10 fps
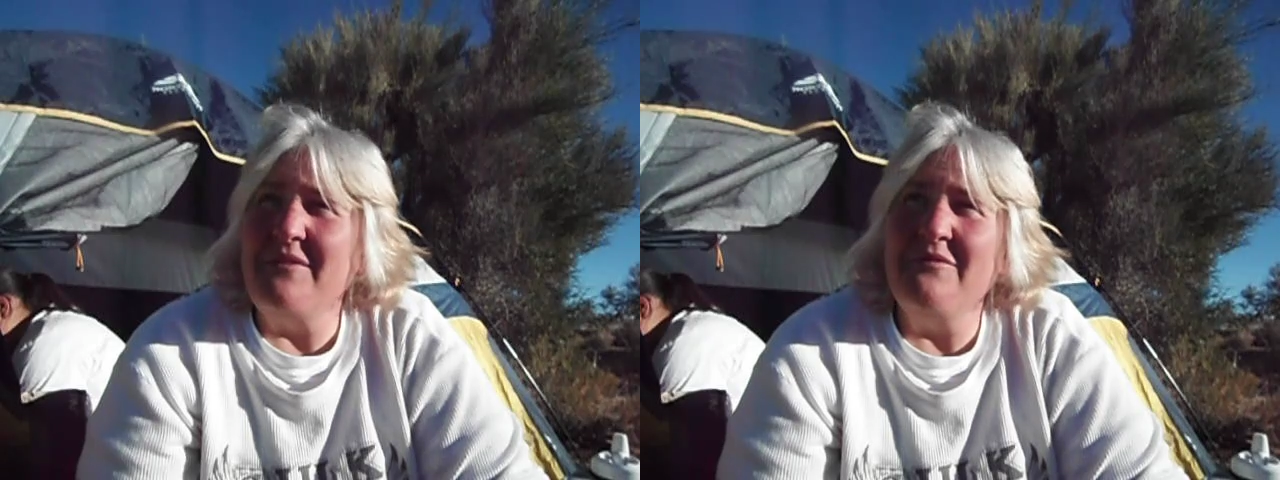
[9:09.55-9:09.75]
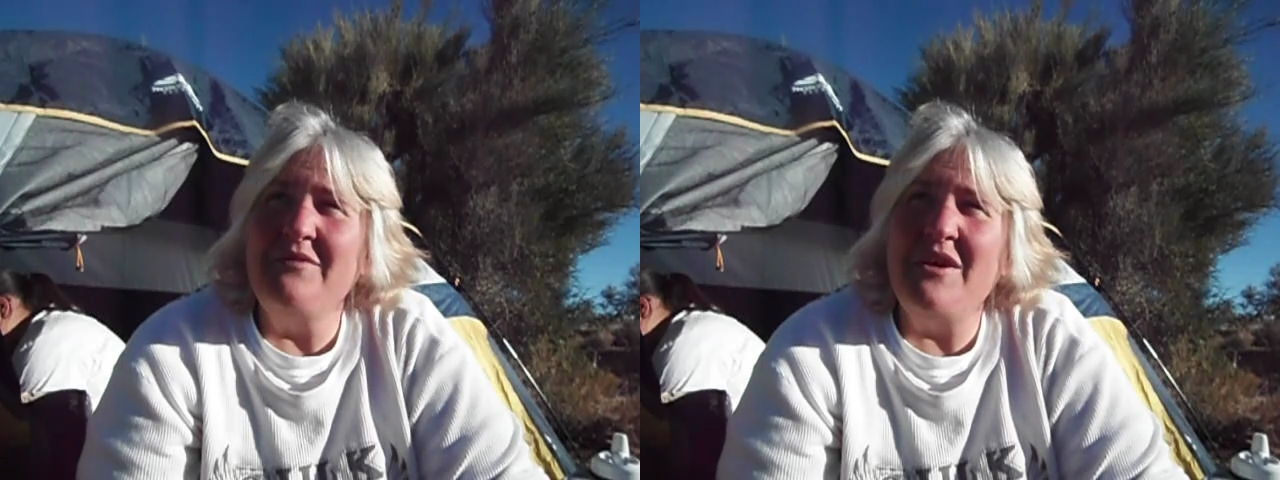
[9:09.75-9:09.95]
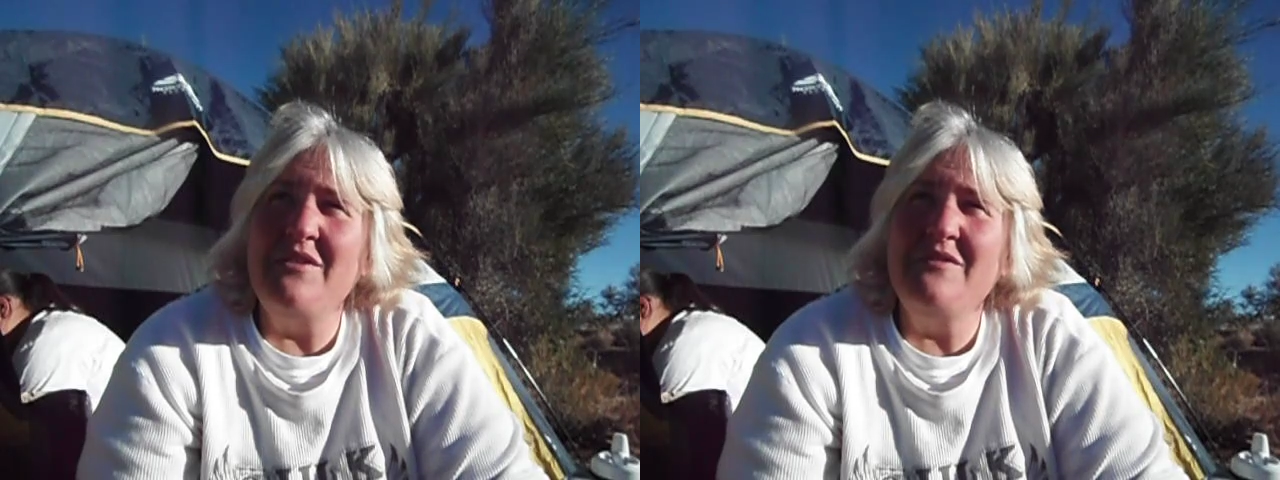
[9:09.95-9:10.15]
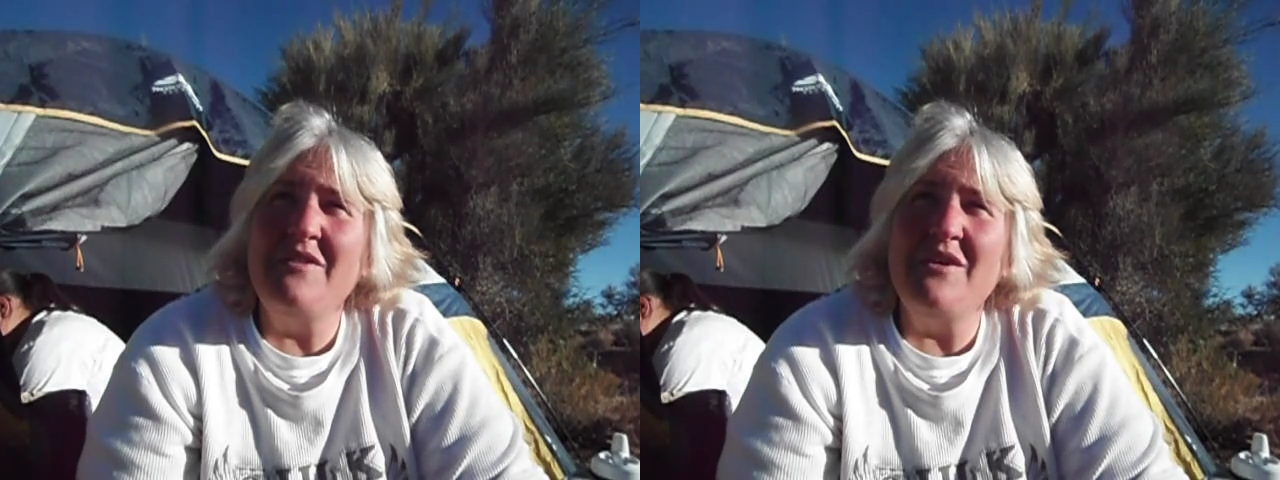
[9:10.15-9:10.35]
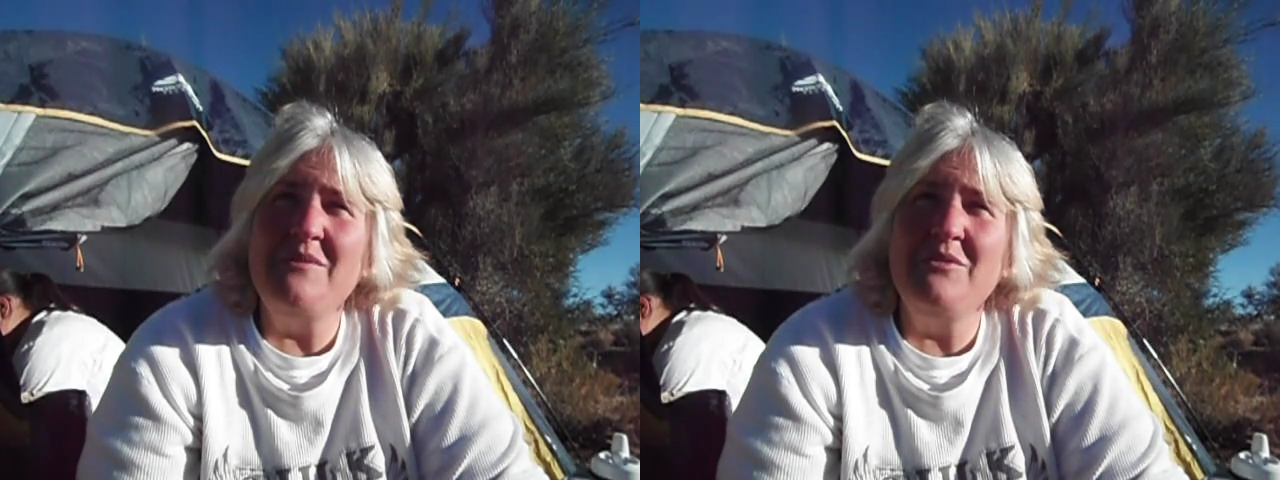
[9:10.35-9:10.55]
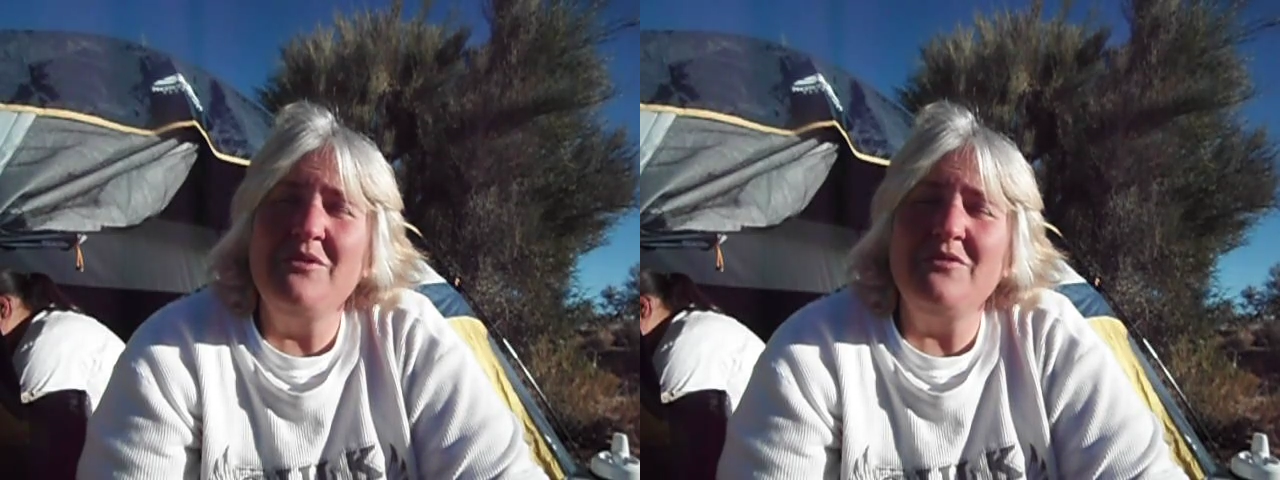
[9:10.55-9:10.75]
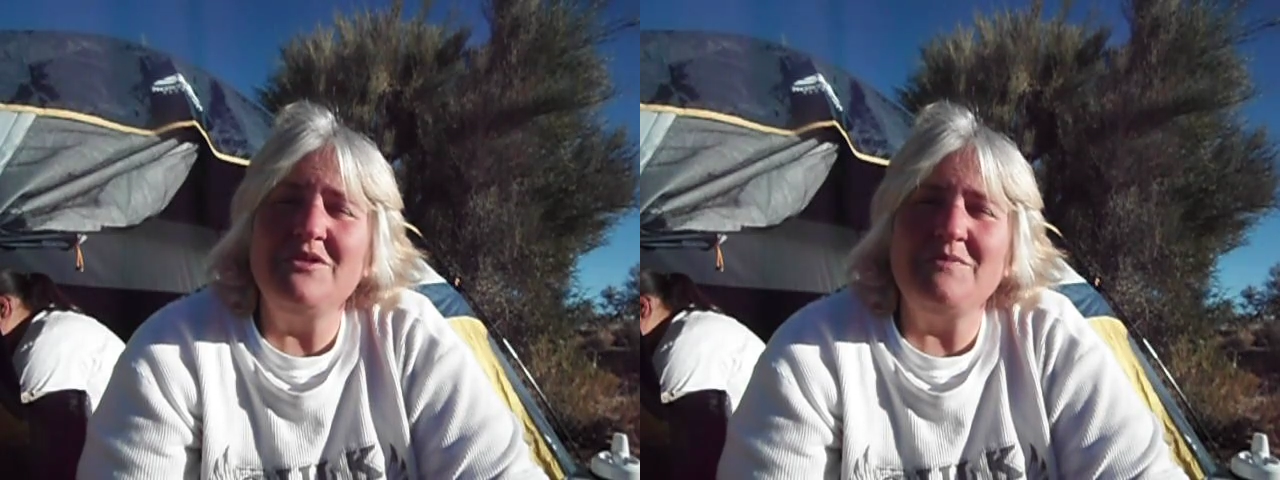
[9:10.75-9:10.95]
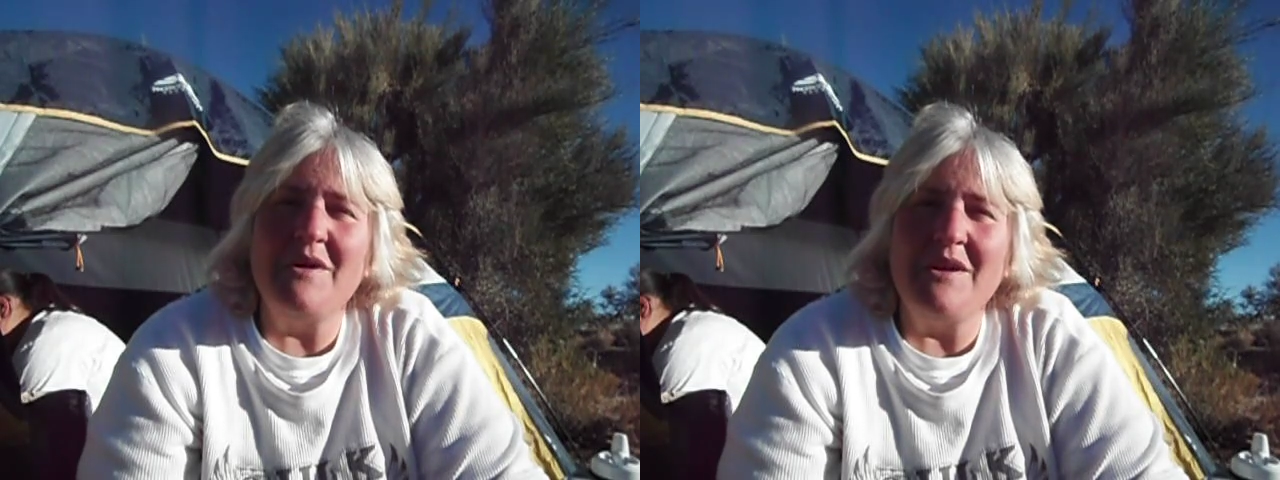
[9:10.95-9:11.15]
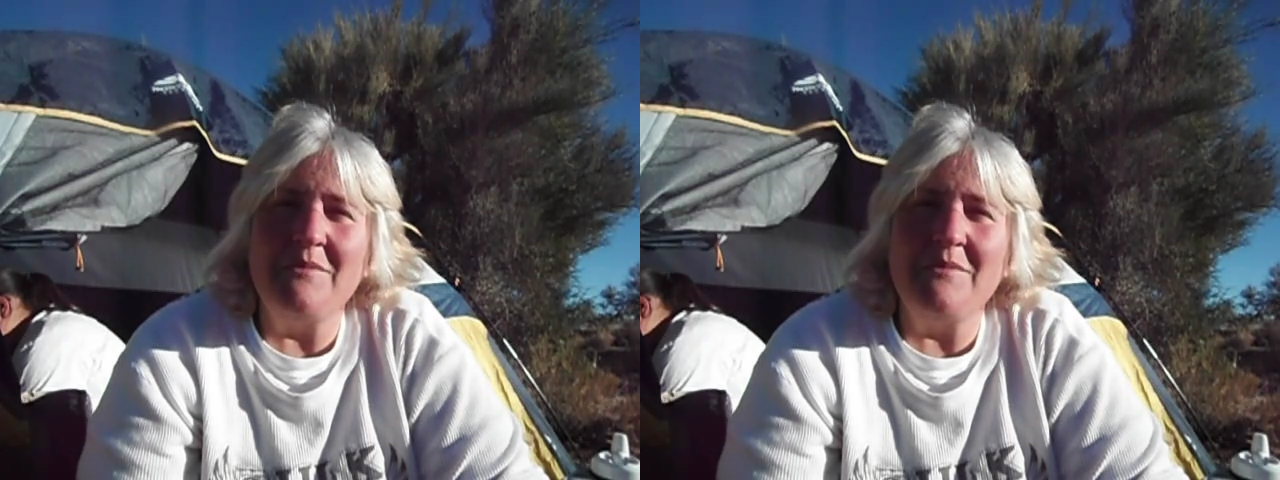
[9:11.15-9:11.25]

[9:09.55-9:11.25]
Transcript: a very, very beautiful spot.